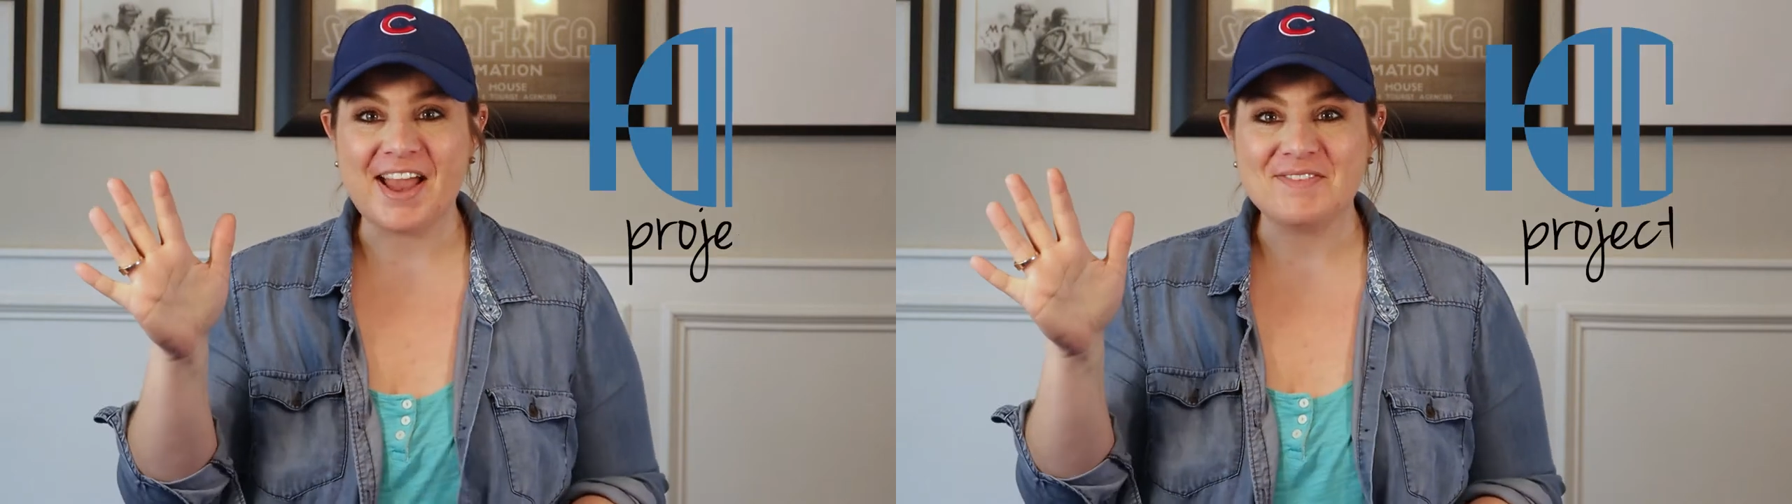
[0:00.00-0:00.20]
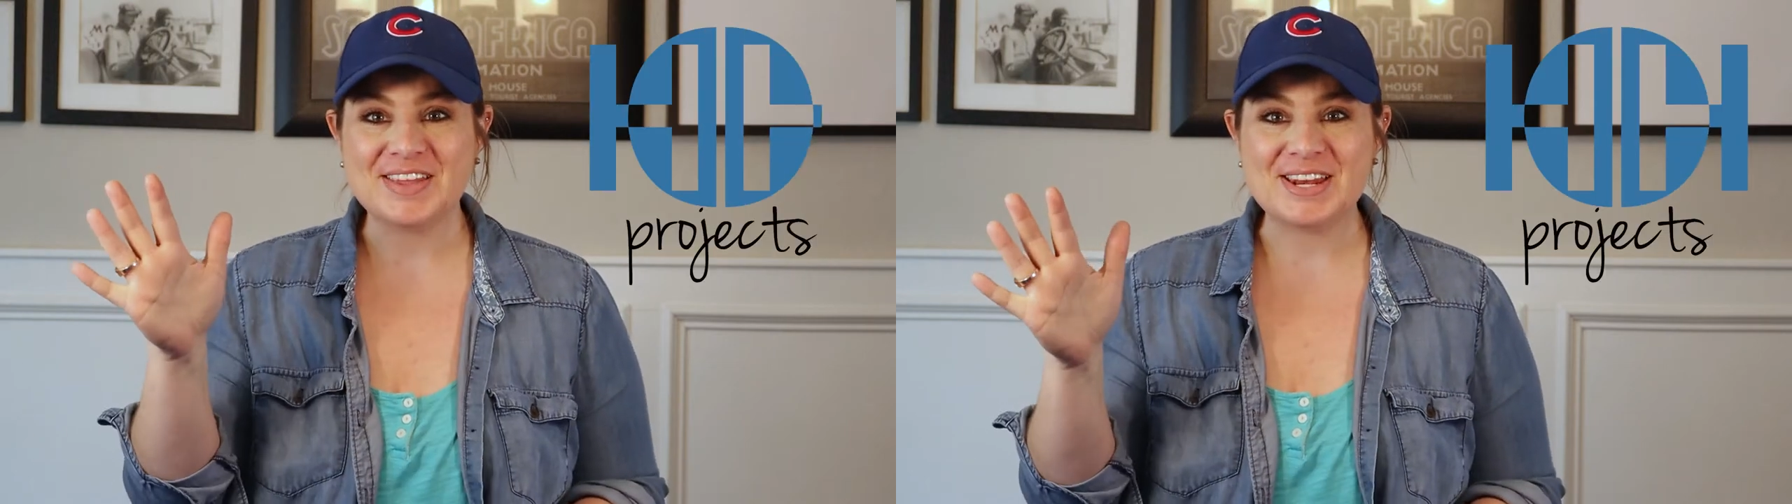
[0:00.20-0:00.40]

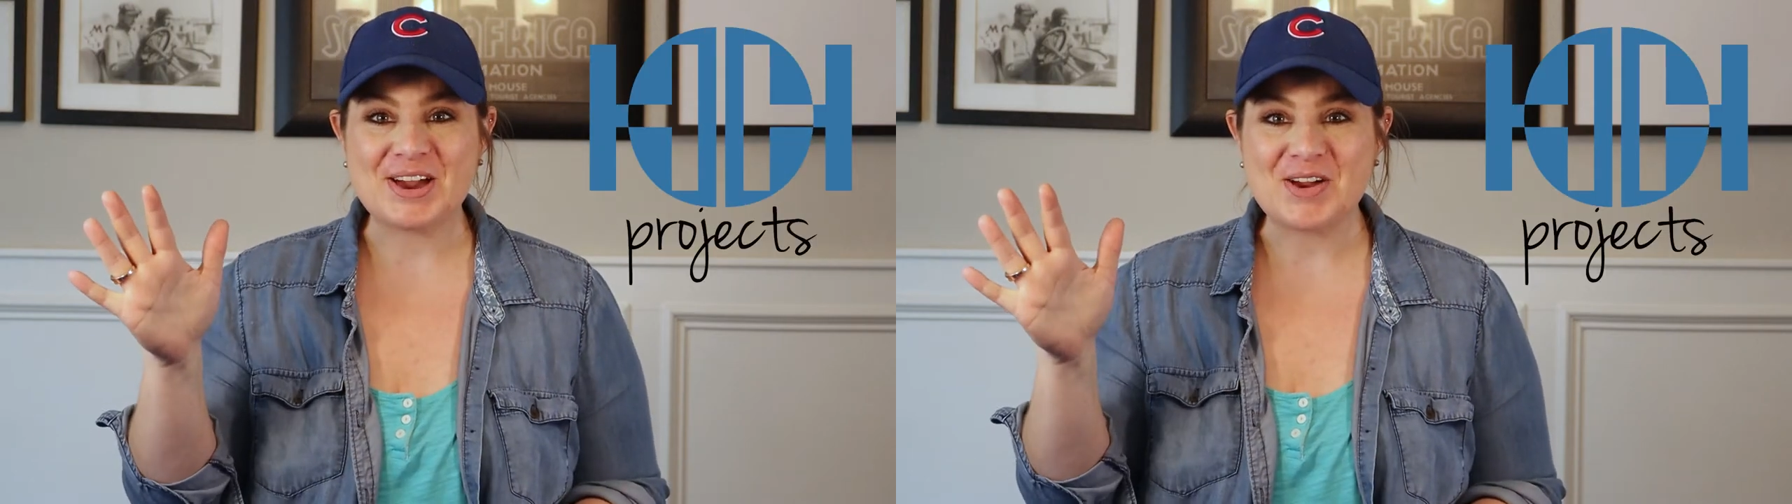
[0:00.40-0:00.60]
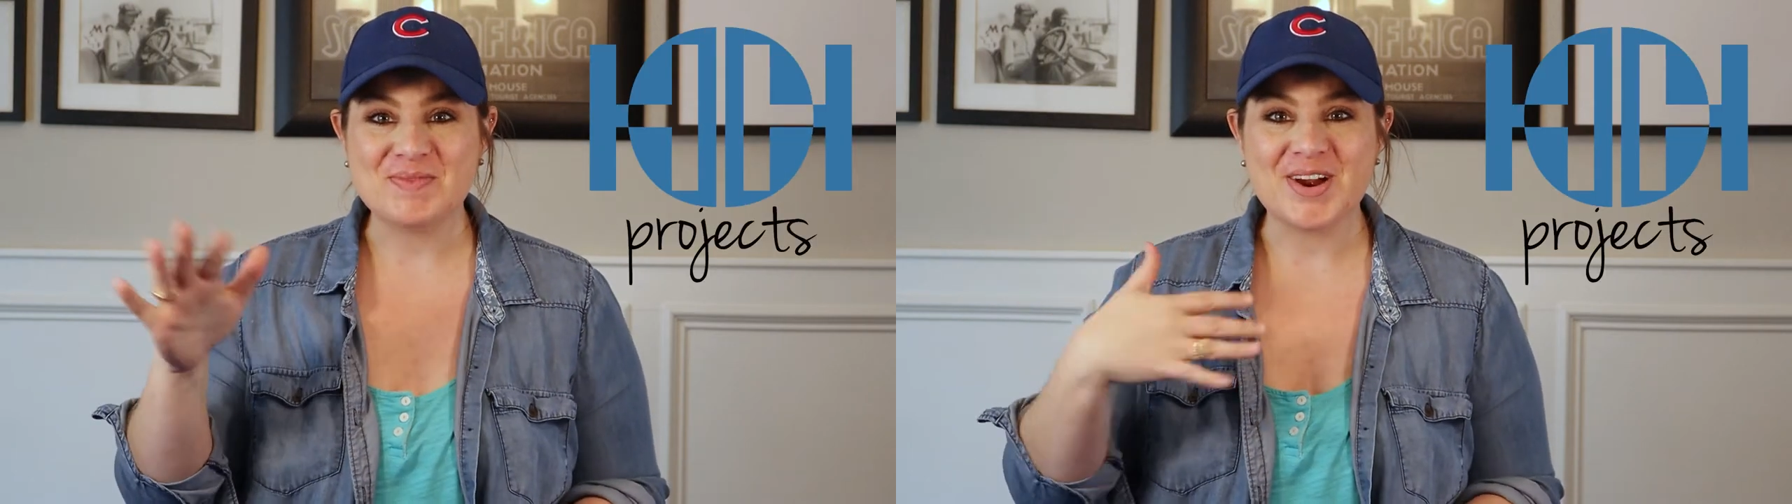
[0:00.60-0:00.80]
I'm Lainey
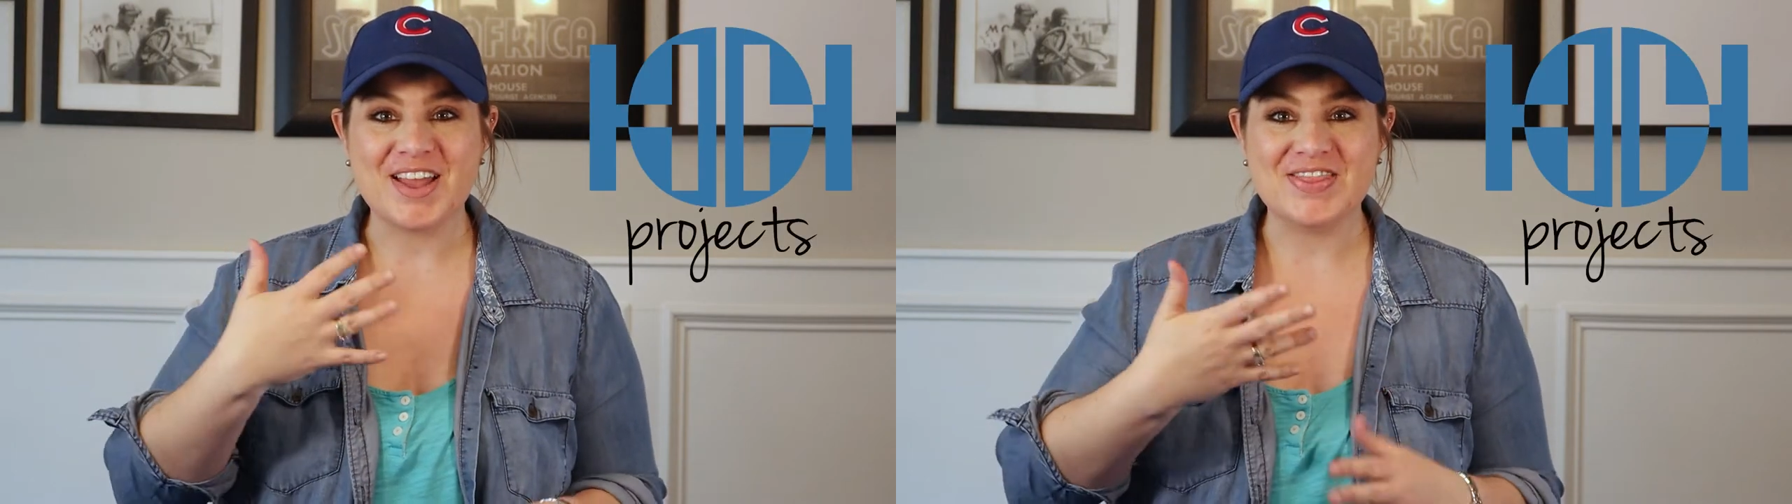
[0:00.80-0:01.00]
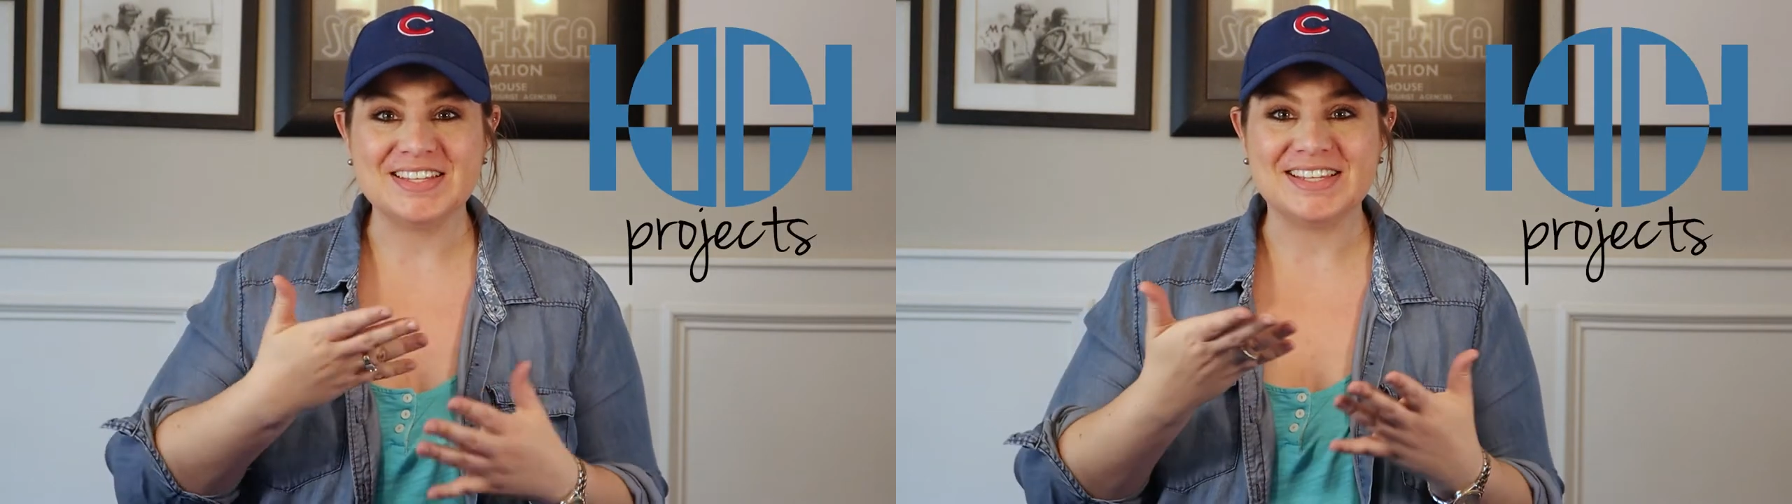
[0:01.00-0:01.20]
Harper
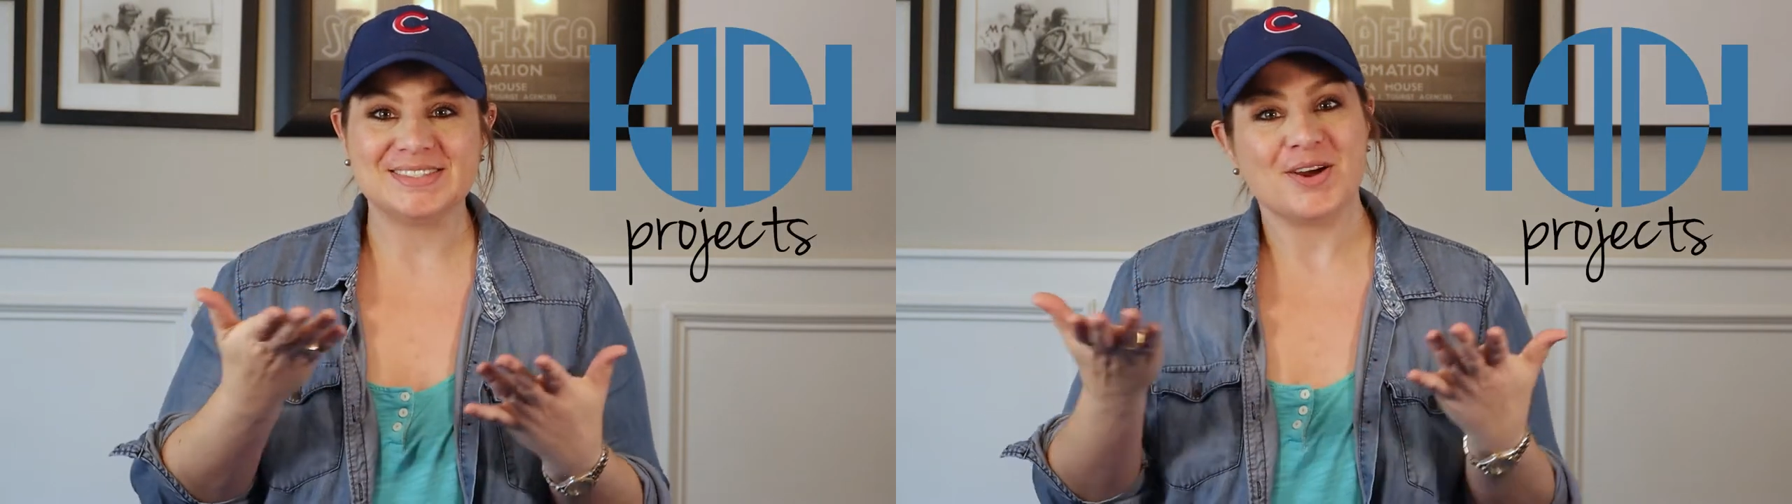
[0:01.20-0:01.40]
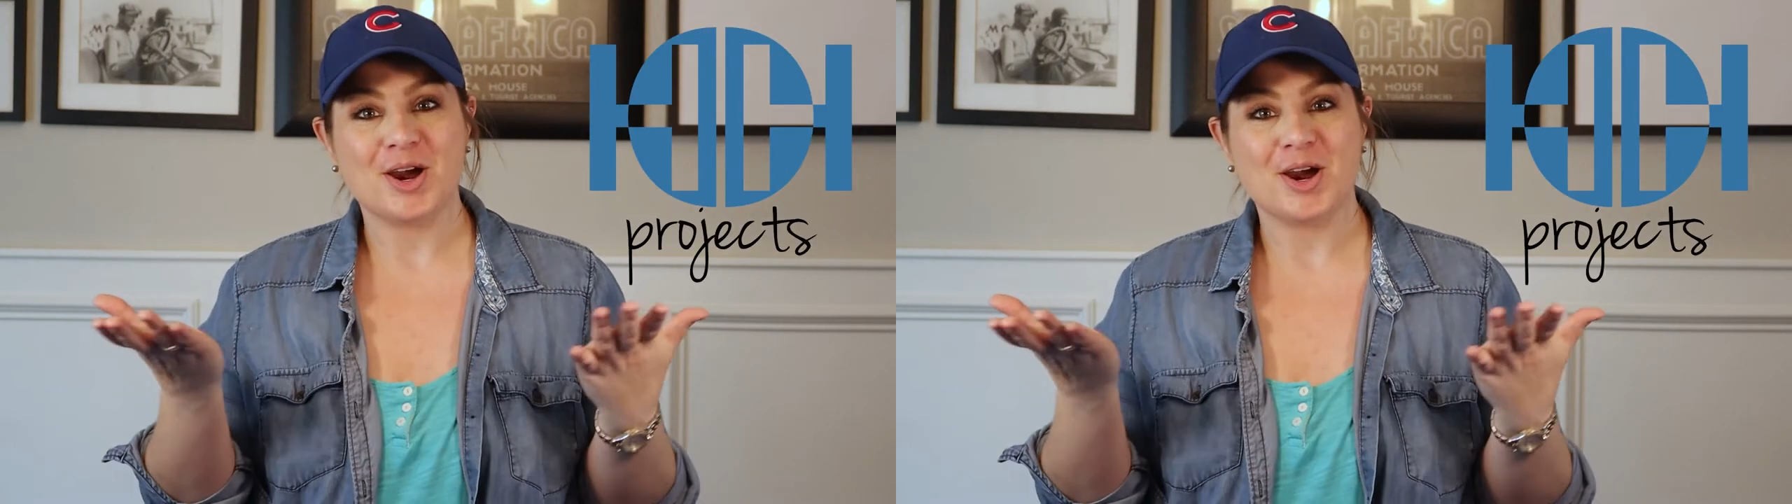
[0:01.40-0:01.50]
and this is